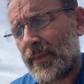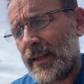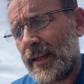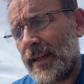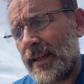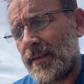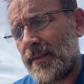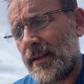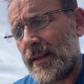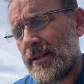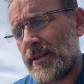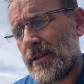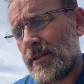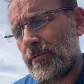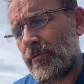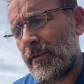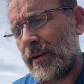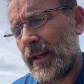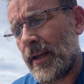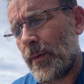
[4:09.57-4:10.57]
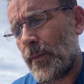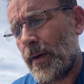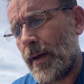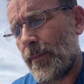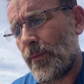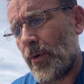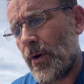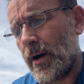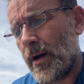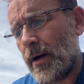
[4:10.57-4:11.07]
In this thrilling
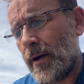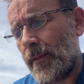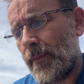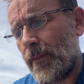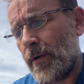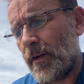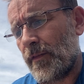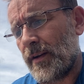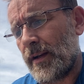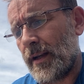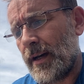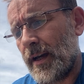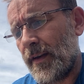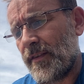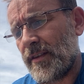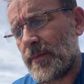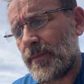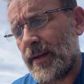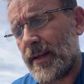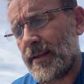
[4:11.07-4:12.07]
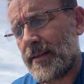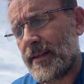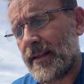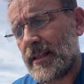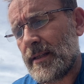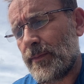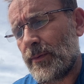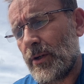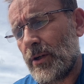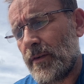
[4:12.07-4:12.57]
memoir of a life spent
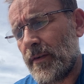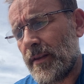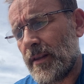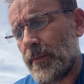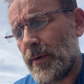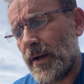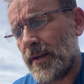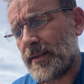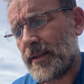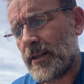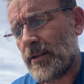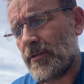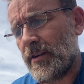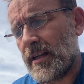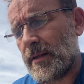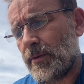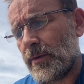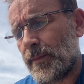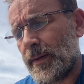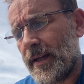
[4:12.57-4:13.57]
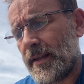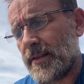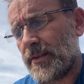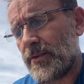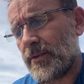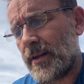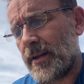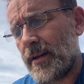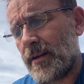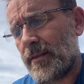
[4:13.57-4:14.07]
exploring the most incredible places
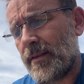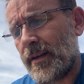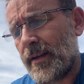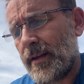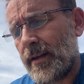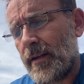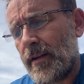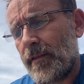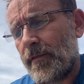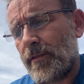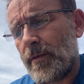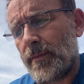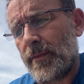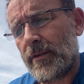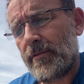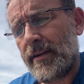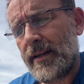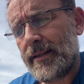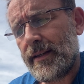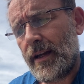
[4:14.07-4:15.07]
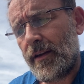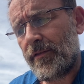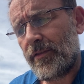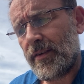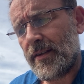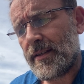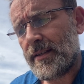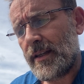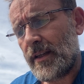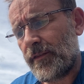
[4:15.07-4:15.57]
on Earth, from the great
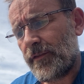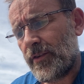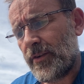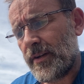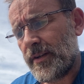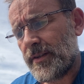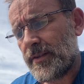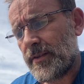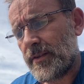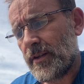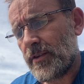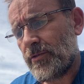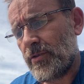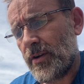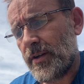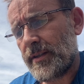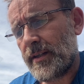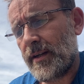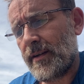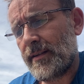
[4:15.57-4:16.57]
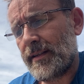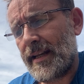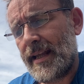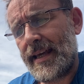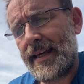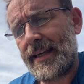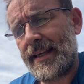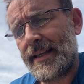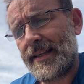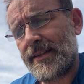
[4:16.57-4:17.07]
African sea forest to the crocodile
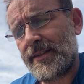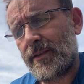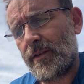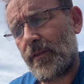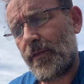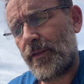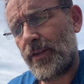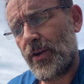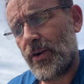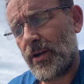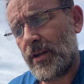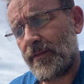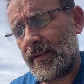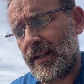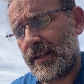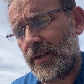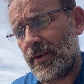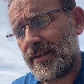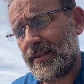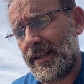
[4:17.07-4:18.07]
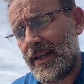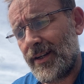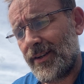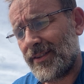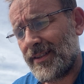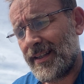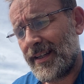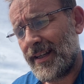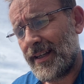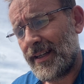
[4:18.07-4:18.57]
lairs of the Okavango
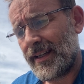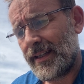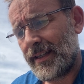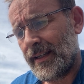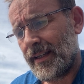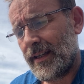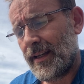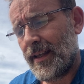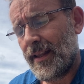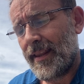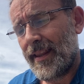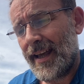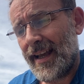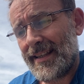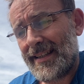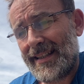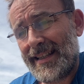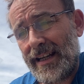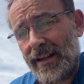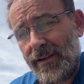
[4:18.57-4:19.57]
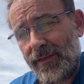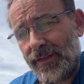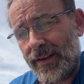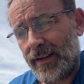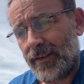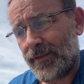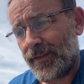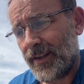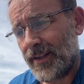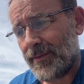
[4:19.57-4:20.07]
Delta, that's a
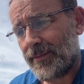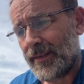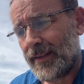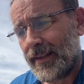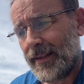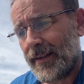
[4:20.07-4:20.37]
terrifying film,